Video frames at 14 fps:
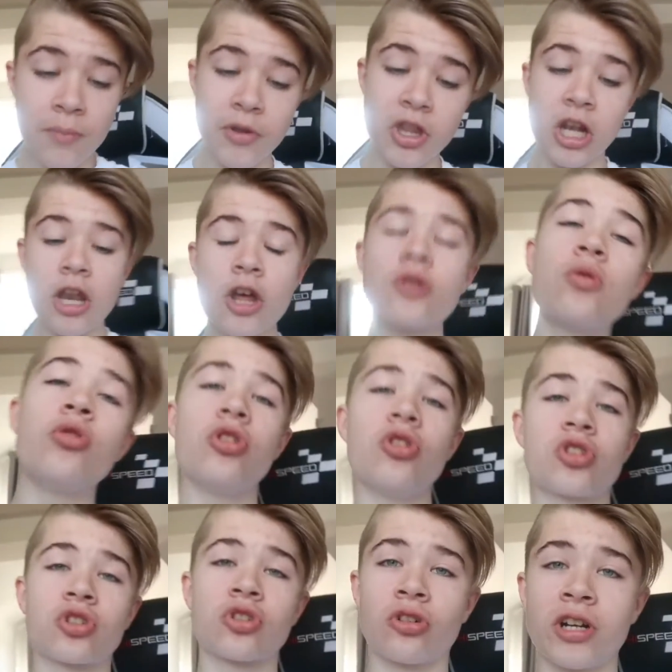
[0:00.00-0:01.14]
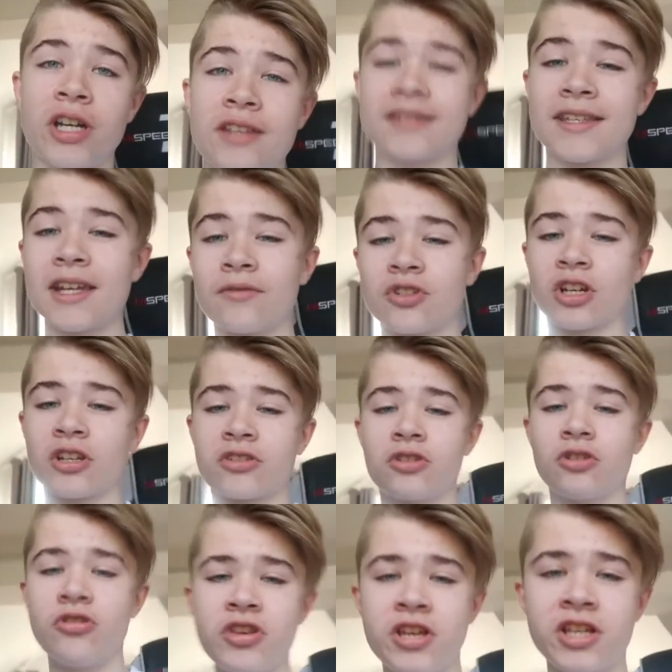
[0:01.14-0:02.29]
But the local news story, instead of just
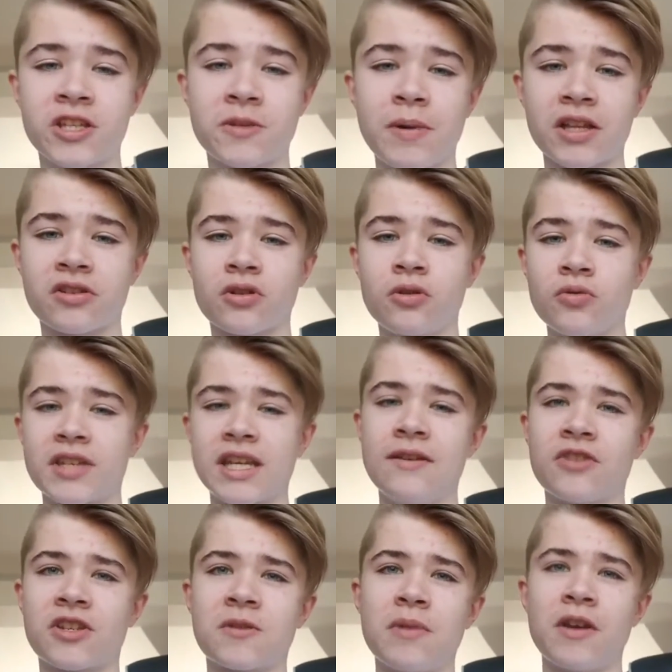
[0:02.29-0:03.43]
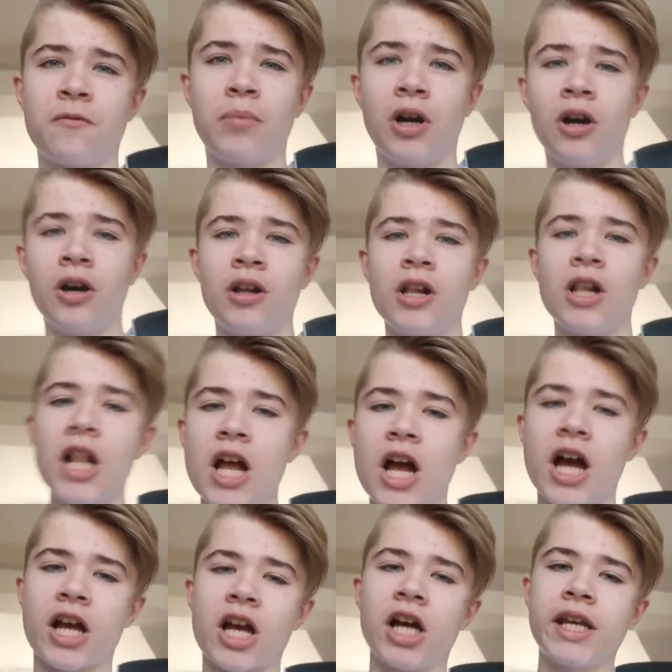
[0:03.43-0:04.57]
doing the Inspector Calls Eva Smith part,
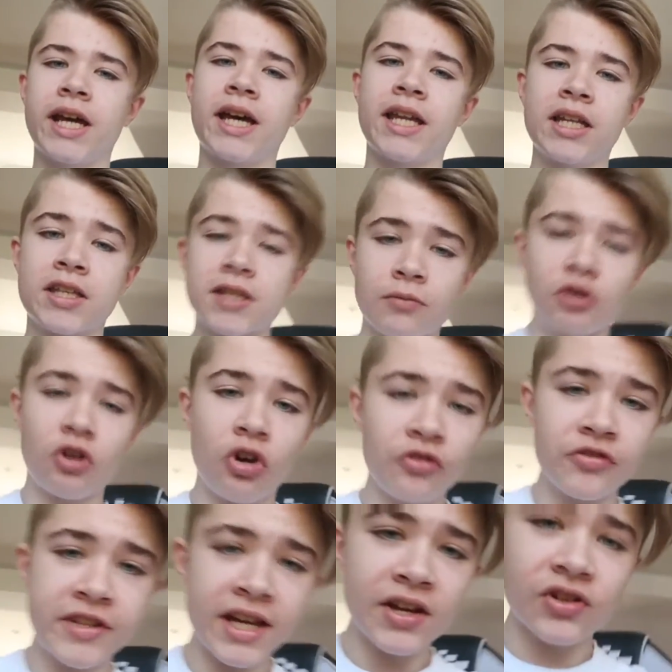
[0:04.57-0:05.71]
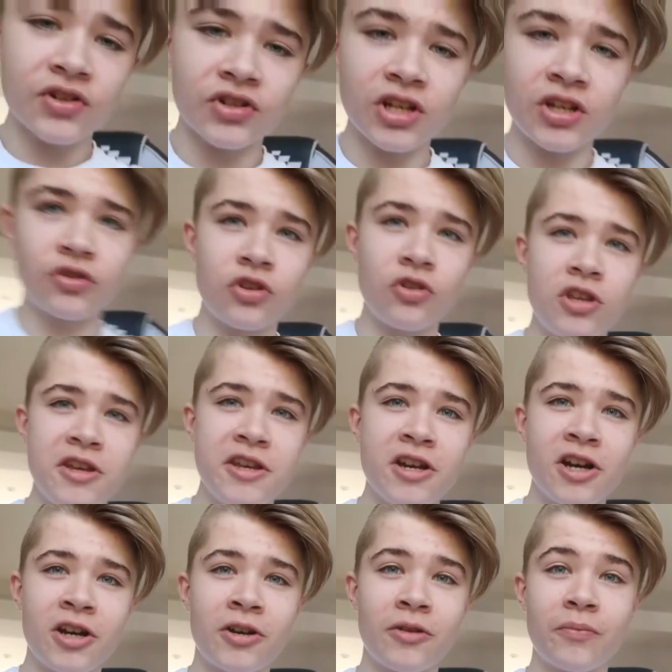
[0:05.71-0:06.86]
I kind of added some context into
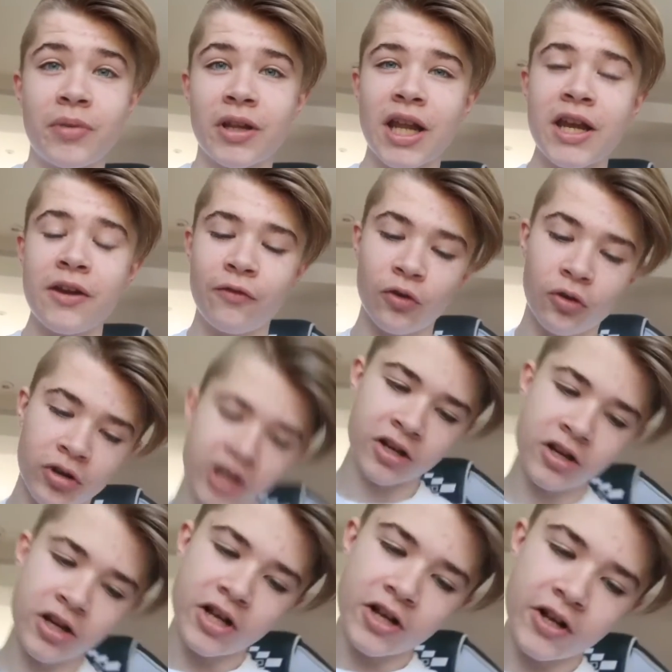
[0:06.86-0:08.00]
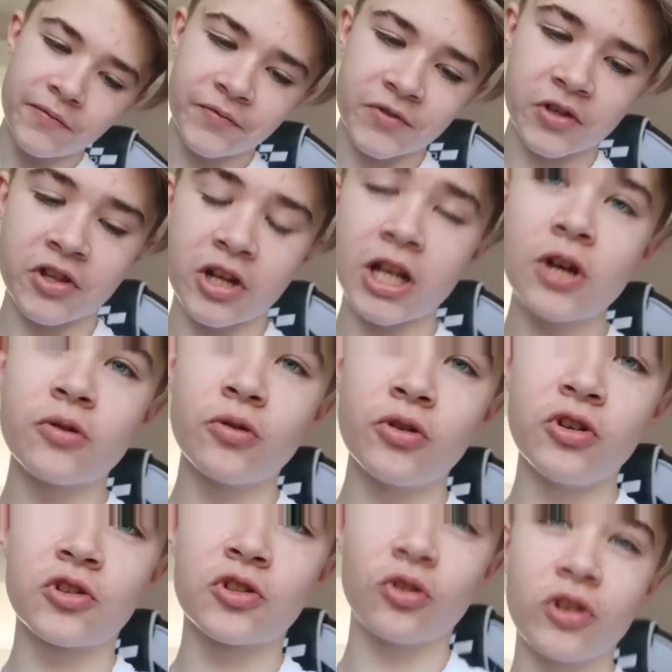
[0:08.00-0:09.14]
the play for it. So the local
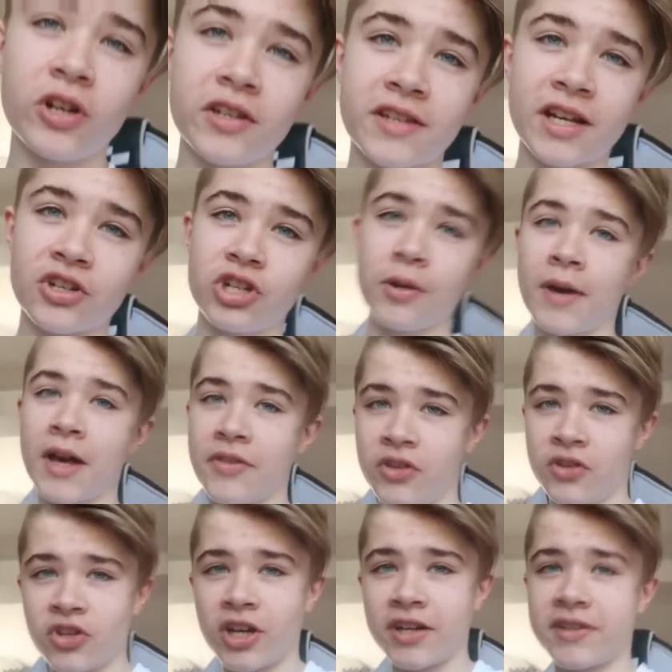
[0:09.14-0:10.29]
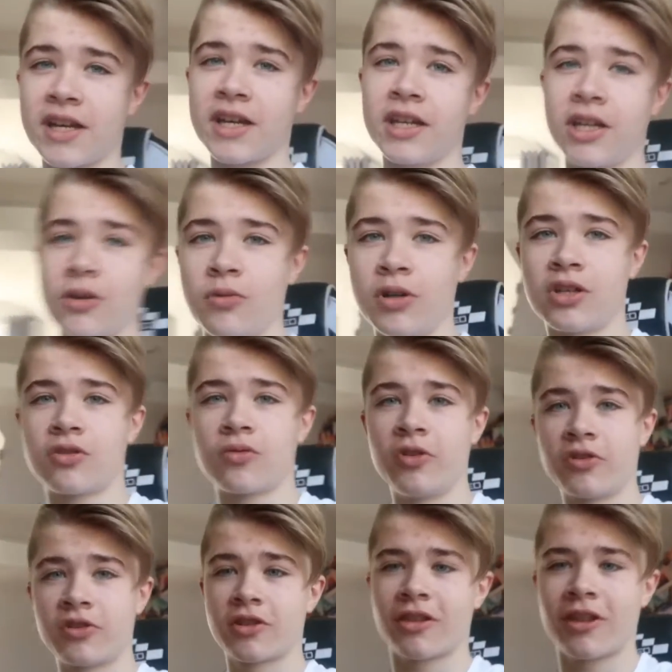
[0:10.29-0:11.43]
news story is actually about the Titanic, which
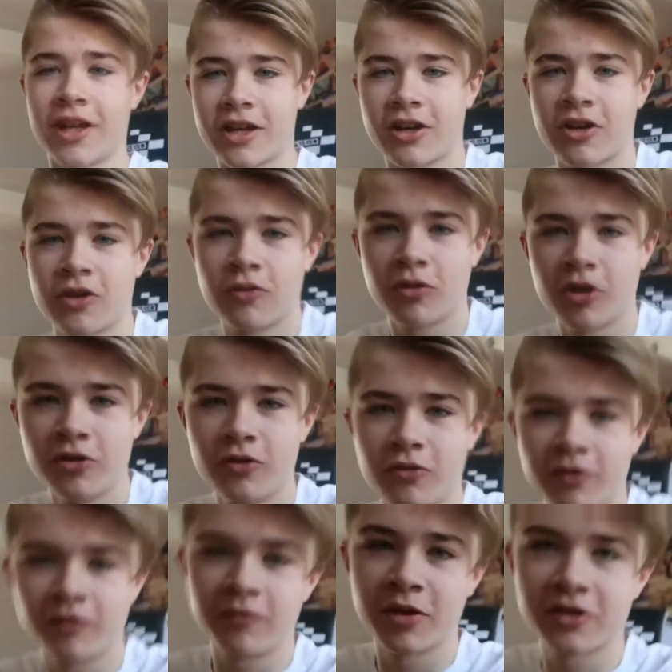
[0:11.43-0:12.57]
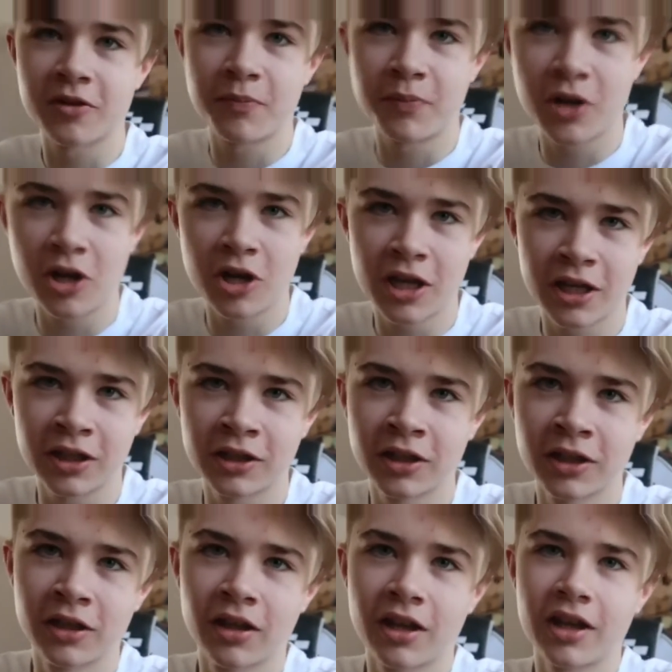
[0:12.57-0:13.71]
was a quote with Mr. Burling
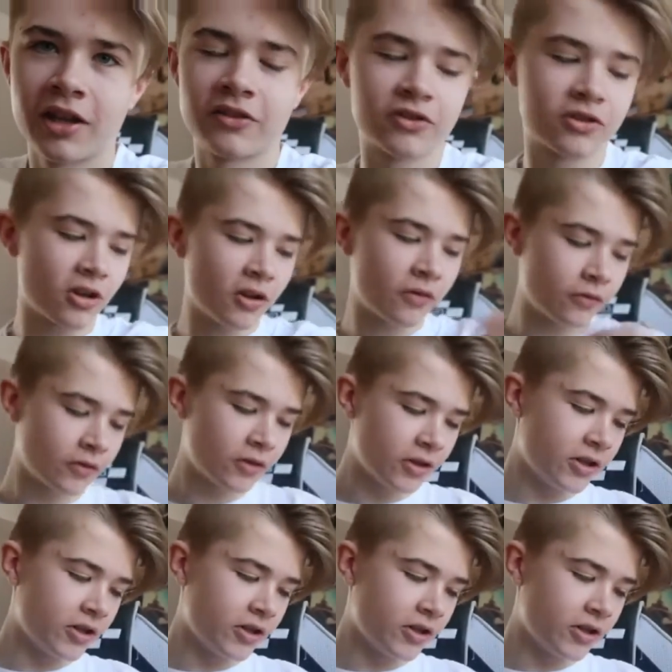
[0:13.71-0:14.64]
and stuff.